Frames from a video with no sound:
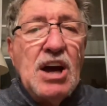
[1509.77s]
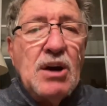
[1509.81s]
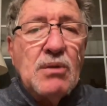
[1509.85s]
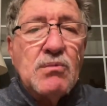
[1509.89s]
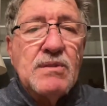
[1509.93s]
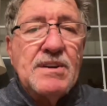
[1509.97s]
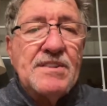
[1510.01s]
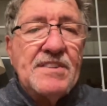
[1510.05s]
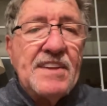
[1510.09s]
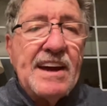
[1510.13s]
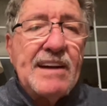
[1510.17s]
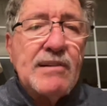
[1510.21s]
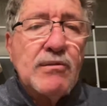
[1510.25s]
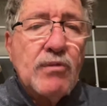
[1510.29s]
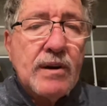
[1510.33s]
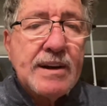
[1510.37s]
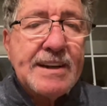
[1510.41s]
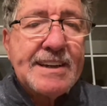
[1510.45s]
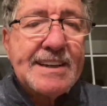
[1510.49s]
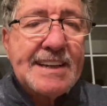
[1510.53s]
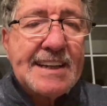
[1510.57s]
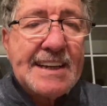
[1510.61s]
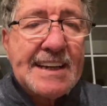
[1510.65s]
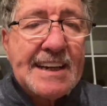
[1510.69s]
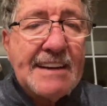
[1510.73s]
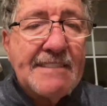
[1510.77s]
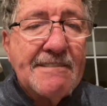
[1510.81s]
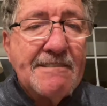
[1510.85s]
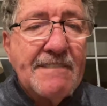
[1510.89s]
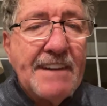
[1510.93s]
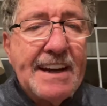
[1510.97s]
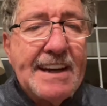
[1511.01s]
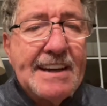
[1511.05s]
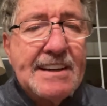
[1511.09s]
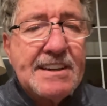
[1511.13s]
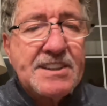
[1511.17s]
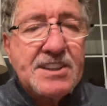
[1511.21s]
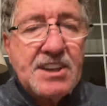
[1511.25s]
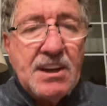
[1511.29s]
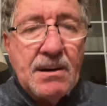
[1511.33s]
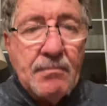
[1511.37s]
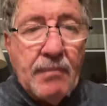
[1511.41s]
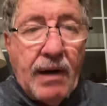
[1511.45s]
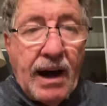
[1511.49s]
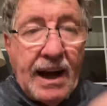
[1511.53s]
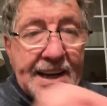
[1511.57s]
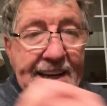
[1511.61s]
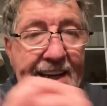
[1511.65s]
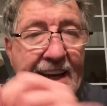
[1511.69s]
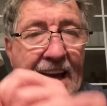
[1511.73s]
when they wanted to convey to
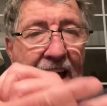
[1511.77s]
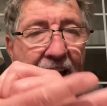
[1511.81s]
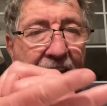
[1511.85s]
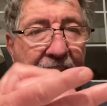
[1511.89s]
somebody,